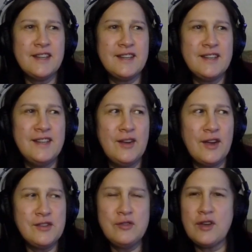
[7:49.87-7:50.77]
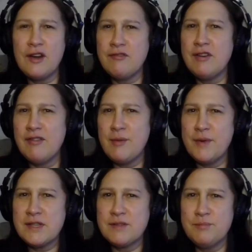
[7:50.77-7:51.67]
you know, I do kind of really, really
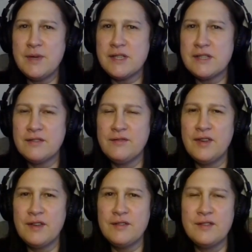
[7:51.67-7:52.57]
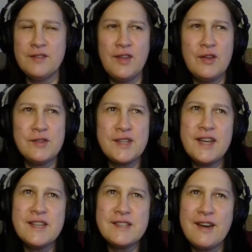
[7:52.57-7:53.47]
miss those
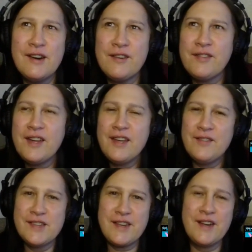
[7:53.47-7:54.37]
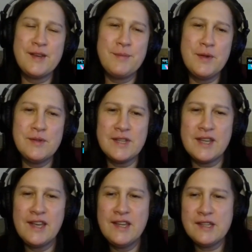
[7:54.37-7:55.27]
days of this kind of
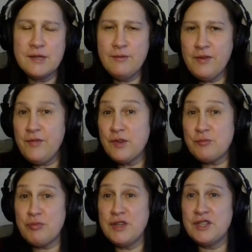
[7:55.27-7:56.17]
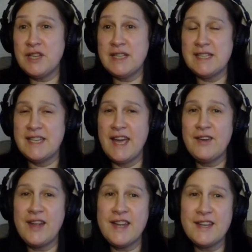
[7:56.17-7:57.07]
music. Some of it feels pretty cheesy
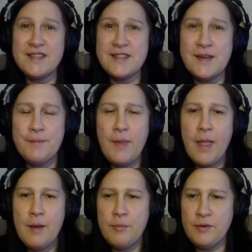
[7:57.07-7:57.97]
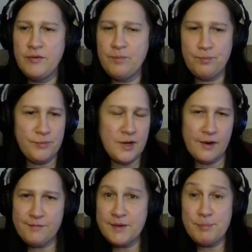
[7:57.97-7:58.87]
now, and but you
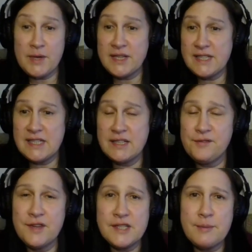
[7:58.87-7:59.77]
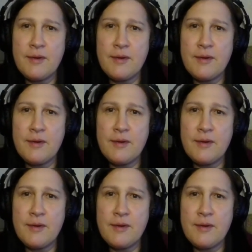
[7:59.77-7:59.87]
know, because this is the first time I've